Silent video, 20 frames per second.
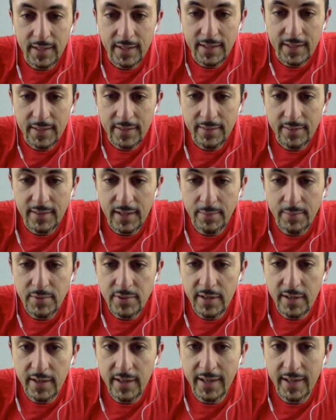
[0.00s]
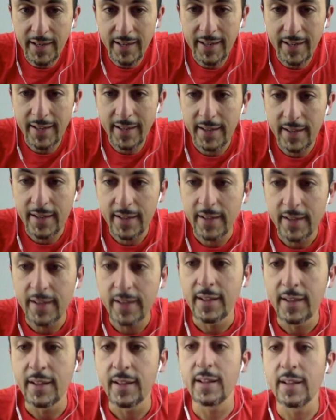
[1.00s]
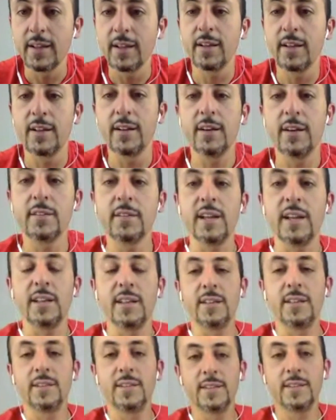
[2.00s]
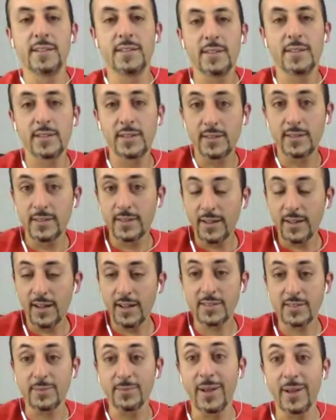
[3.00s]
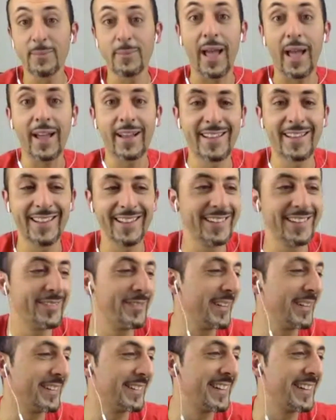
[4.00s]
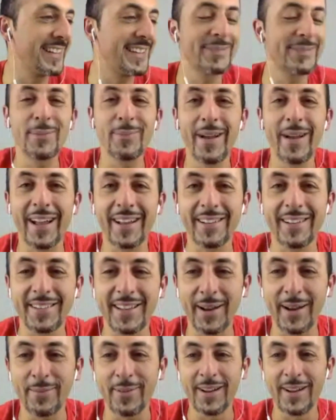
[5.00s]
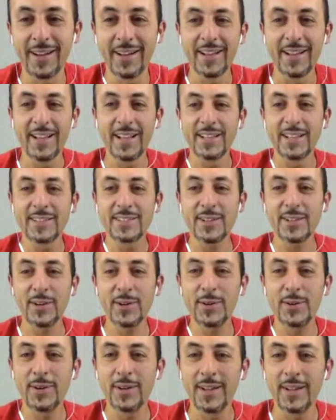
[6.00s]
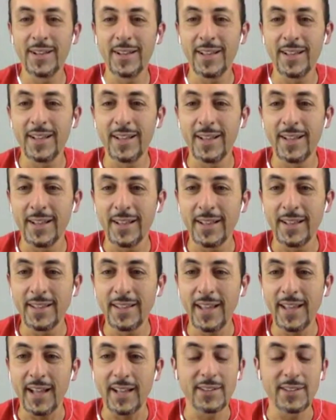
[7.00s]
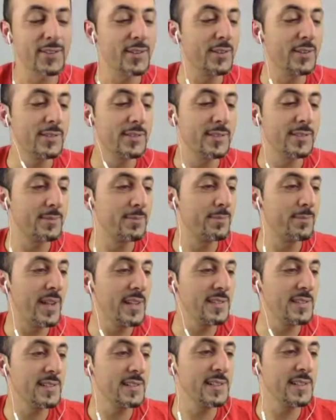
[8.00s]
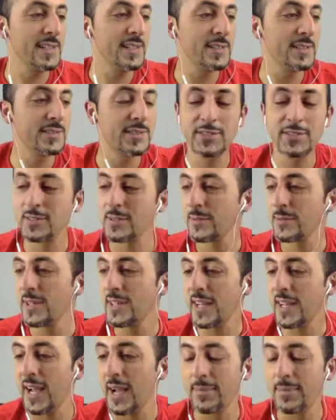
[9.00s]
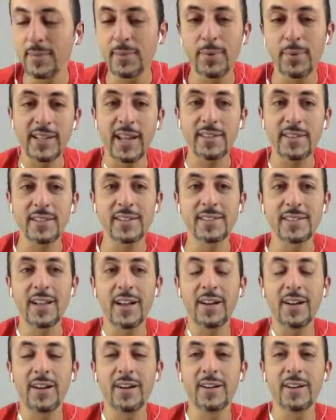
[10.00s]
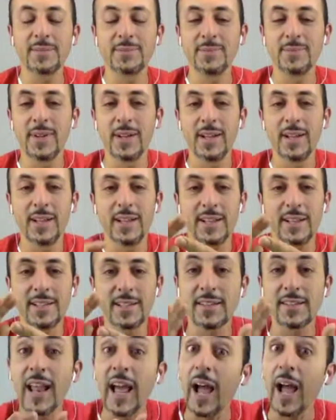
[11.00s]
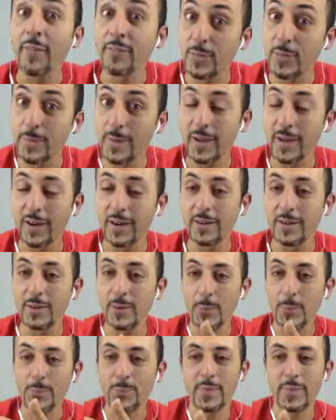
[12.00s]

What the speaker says: Stop sharing. All right. Awesome. I'm back. It feels good to be back on camera. So yeah, so basically, just to recap, podcasting is not hard. It doesn't have to be hard.